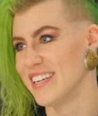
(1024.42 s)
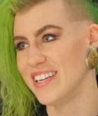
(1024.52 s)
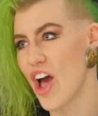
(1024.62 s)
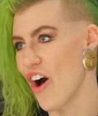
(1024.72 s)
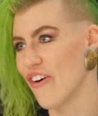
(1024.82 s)

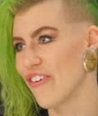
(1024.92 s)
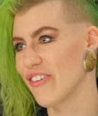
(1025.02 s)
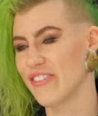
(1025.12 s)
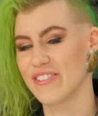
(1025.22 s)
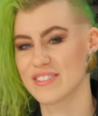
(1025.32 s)
No.
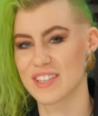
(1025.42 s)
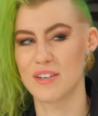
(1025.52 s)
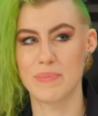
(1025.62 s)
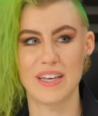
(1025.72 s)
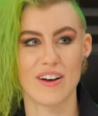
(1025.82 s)
It's going
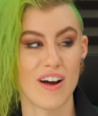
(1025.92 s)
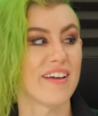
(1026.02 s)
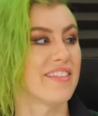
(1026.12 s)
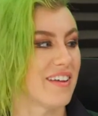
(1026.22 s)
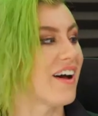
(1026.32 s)
to be
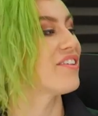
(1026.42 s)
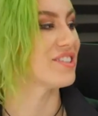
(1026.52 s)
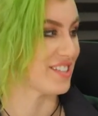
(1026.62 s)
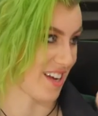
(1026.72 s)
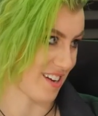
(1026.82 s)
on the other
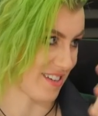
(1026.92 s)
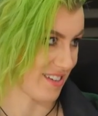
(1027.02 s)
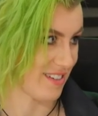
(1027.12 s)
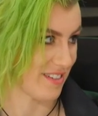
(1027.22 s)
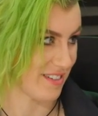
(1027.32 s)
set.
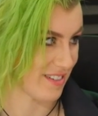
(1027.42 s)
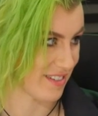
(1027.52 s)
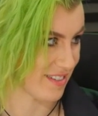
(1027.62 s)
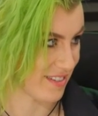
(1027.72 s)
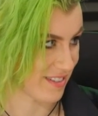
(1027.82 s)

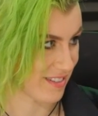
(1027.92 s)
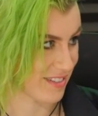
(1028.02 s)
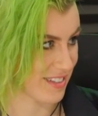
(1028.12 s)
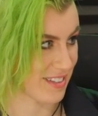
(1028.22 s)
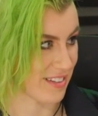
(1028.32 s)

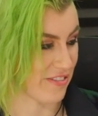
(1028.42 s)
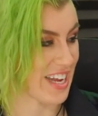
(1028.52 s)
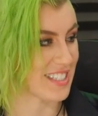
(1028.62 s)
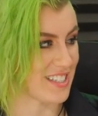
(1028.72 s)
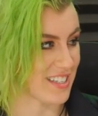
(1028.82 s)
Okay. On the
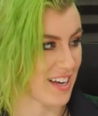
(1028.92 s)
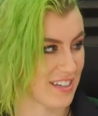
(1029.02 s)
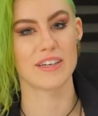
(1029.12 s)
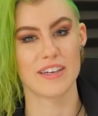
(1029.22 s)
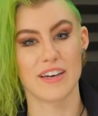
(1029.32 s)
fancy set.
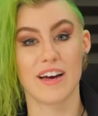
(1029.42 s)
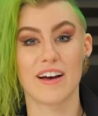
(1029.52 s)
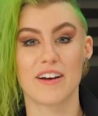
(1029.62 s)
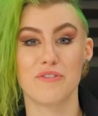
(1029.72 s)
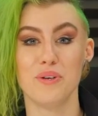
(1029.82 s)

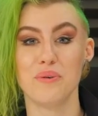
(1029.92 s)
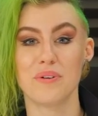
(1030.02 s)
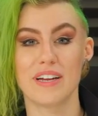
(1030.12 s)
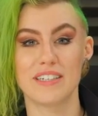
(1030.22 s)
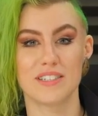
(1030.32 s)
Uh, if you
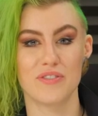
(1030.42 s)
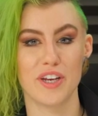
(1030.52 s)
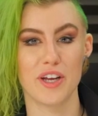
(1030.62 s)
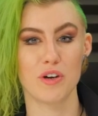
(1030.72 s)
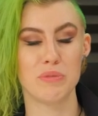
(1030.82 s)
liked this
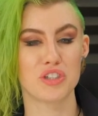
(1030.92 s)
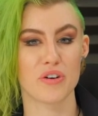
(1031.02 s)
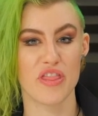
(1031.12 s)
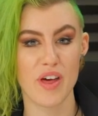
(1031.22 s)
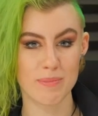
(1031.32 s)
video, be sure
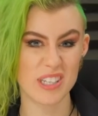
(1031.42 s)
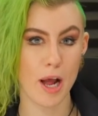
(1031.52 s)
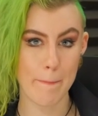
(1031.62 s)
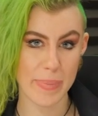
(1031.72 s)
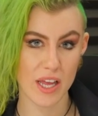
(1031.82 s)
to thumbs it
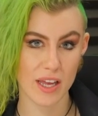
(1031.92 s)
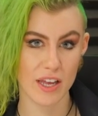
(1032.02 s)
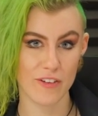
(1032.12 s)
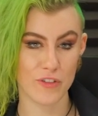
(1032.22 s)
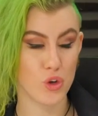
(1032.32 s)
up.
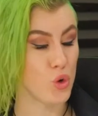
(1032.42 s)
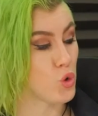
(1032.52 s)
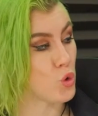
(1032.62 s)
If you